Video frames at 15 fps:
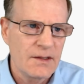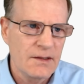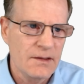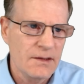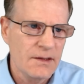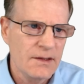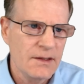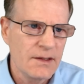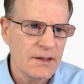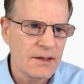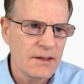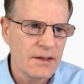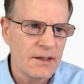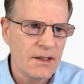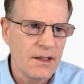All right,
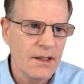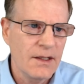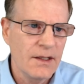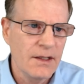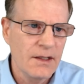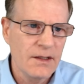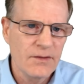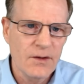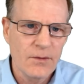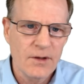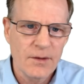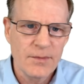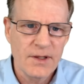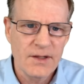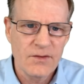and if I
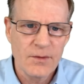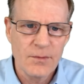want to be even